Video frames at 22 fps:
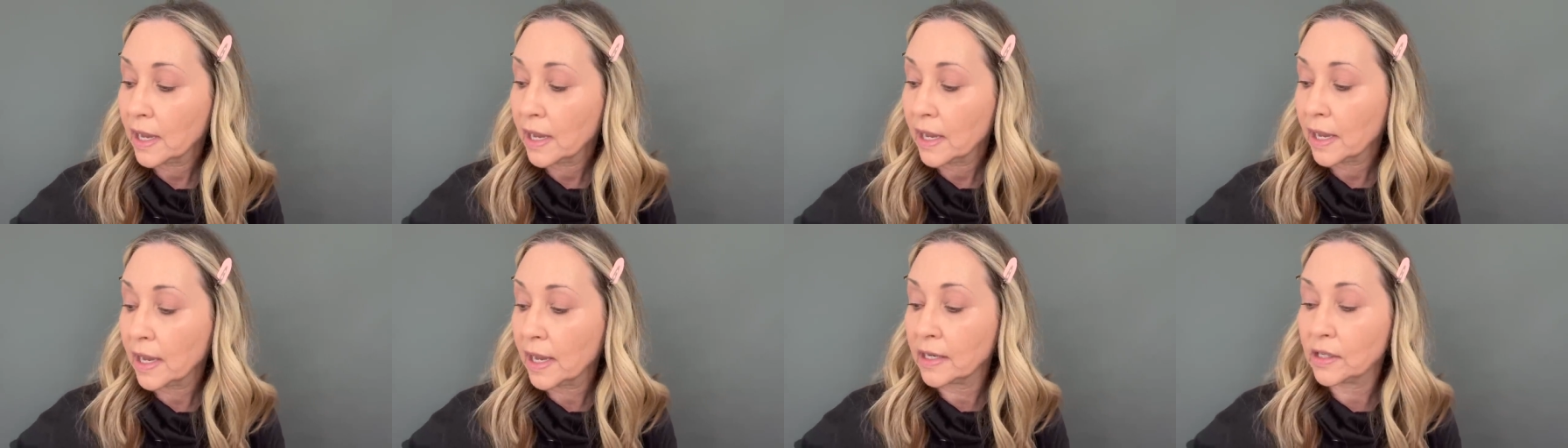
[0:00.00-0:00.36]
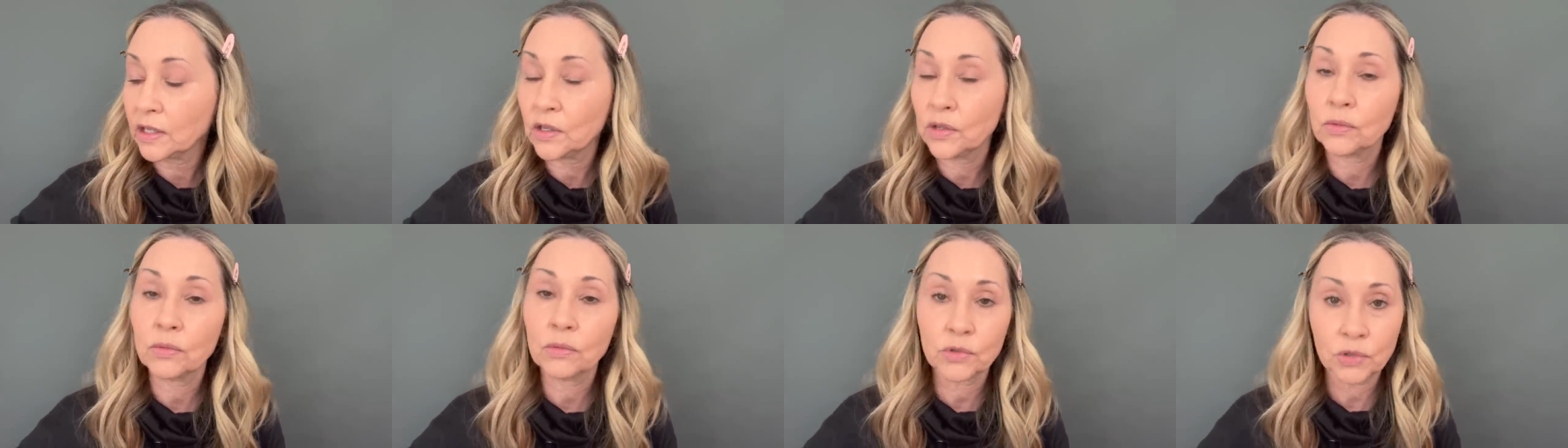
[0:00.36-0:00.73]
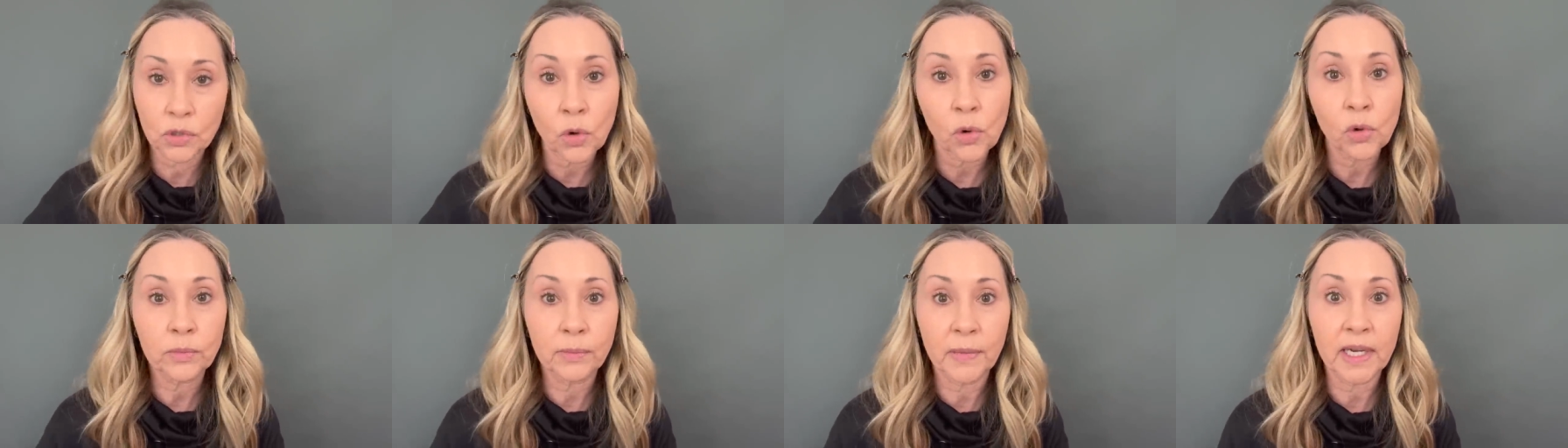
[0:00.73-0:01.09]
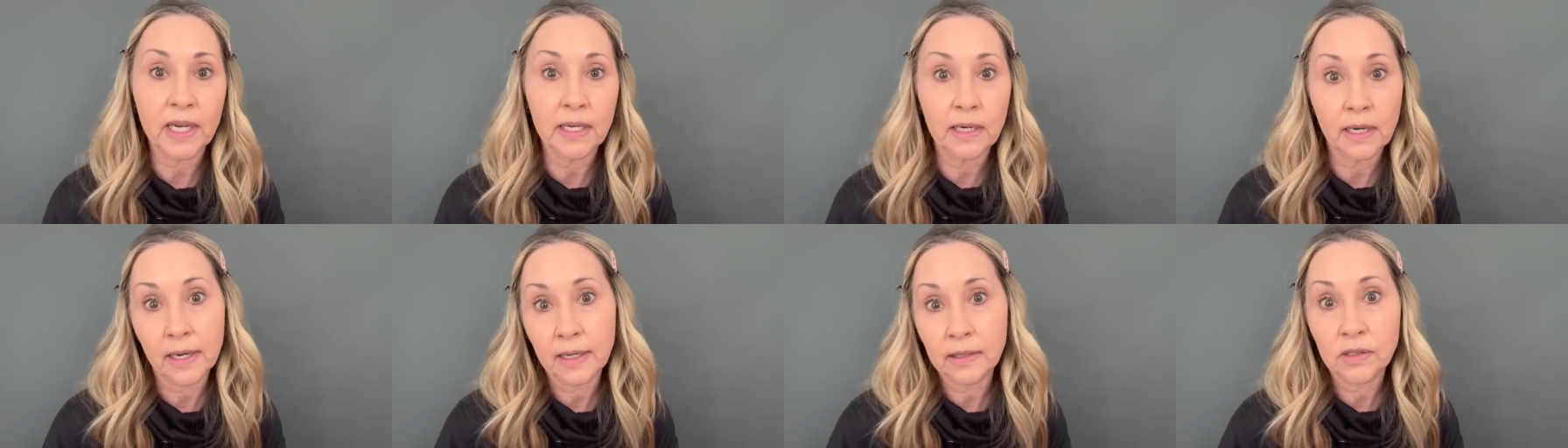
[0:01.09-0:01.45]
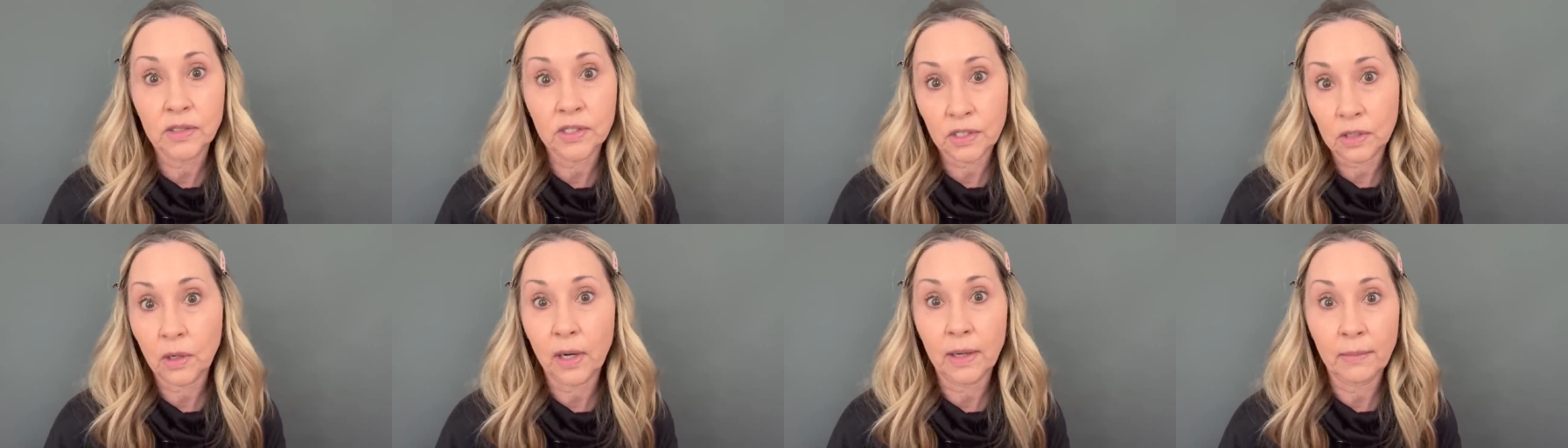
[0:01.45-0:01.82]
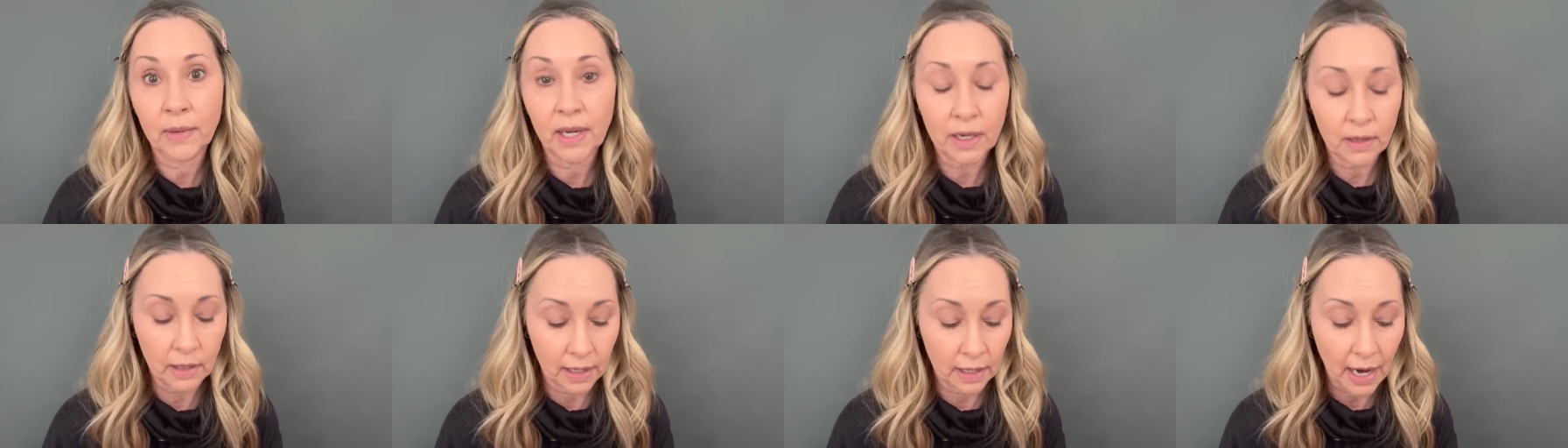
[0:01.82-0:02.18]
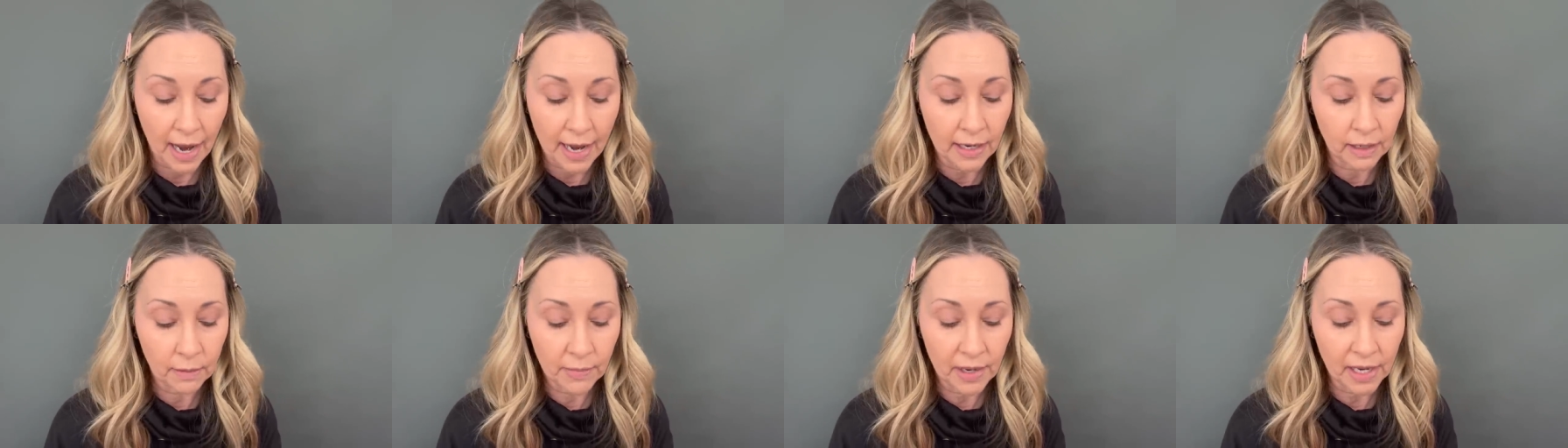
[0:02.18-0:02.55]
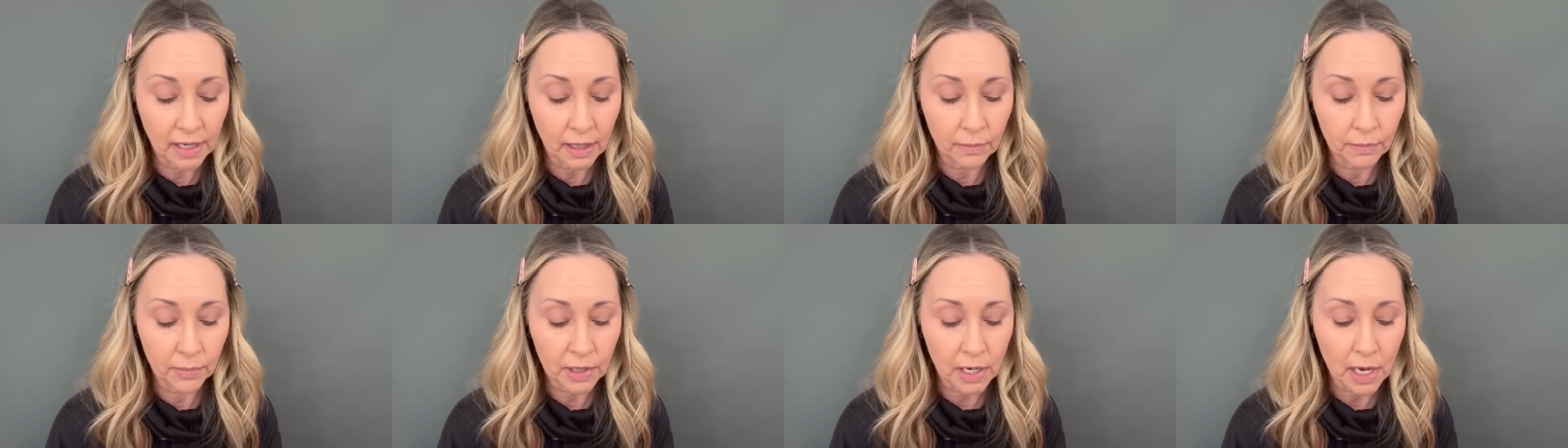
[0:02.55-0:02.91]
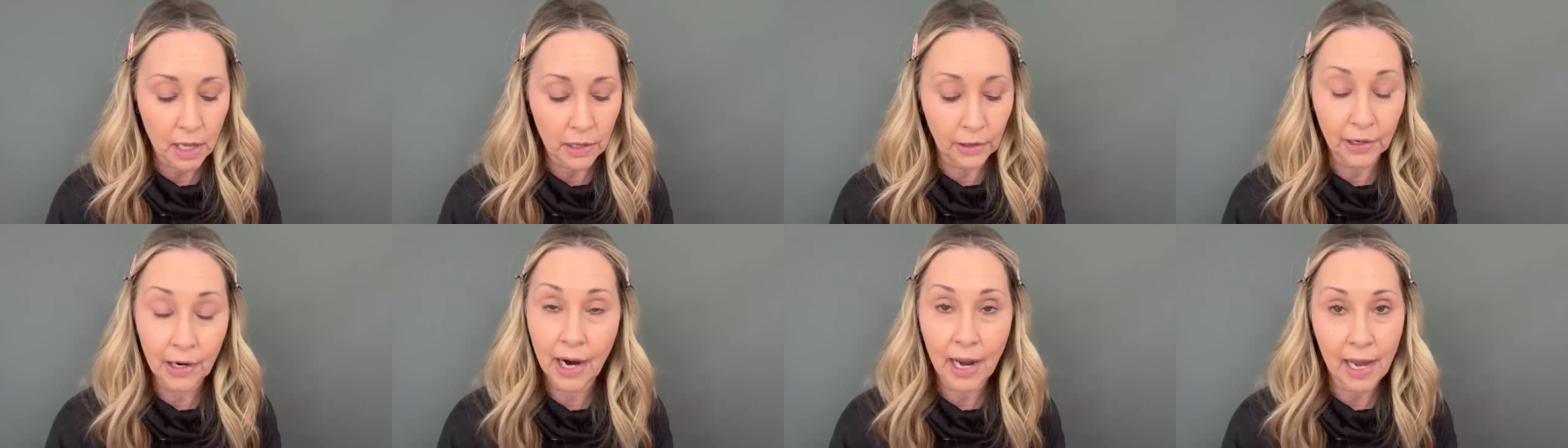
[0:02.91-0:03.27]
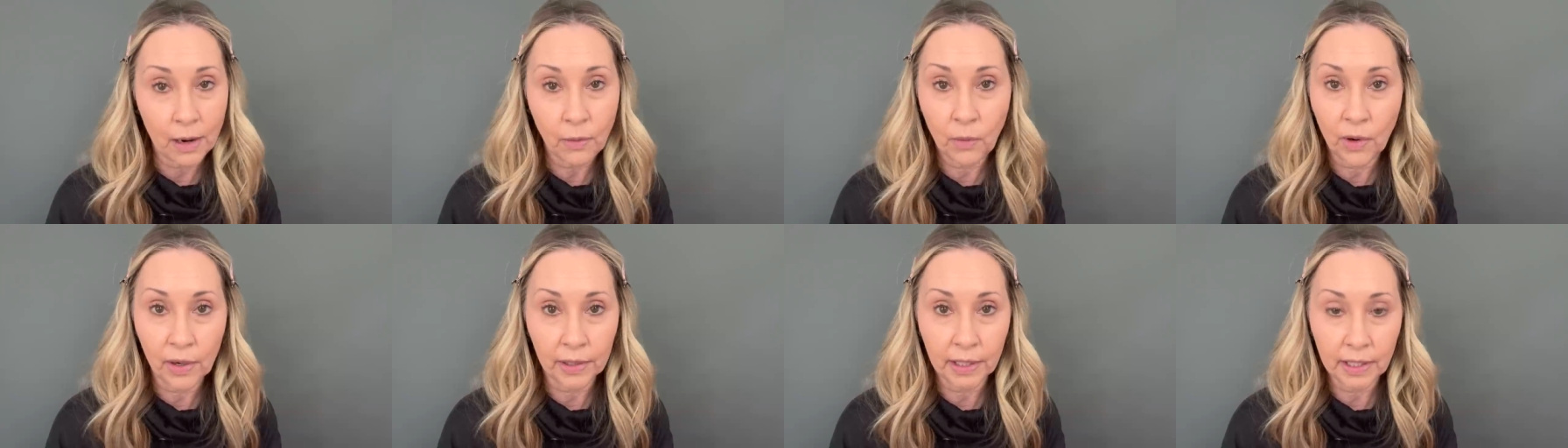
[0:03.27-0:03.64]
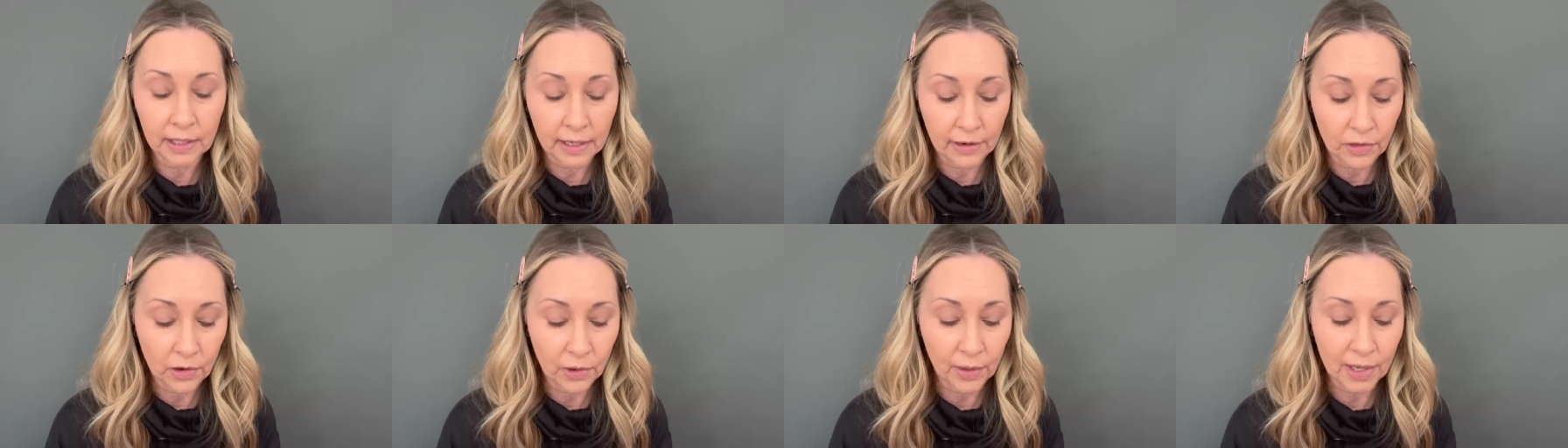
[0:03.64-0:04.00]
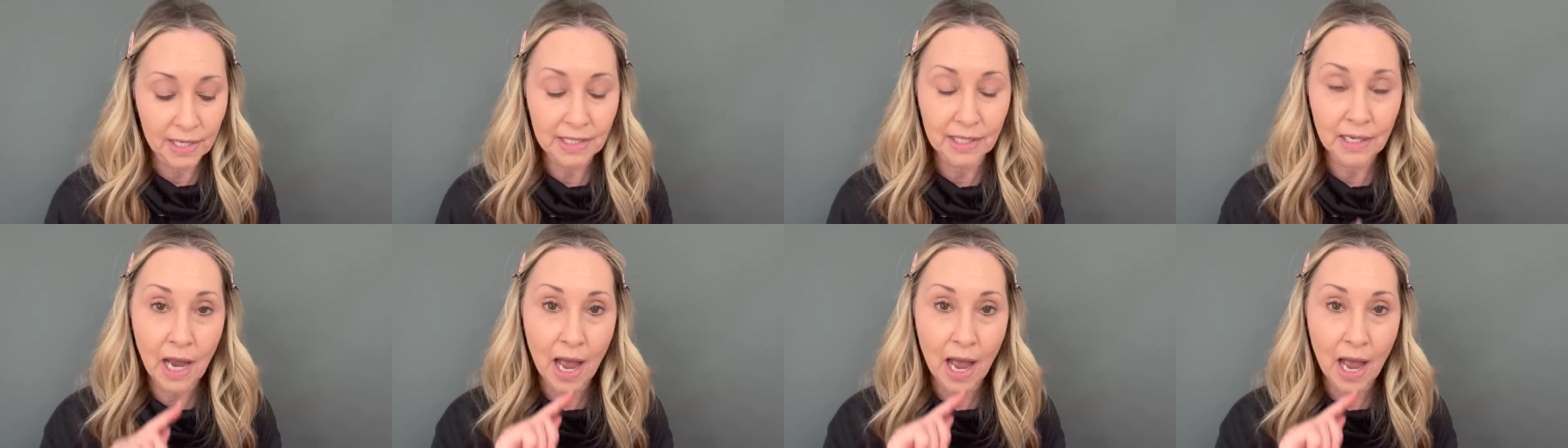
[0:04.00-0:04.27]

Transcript: and you told me and I and so I made it I didn't make a color I wanted otherwise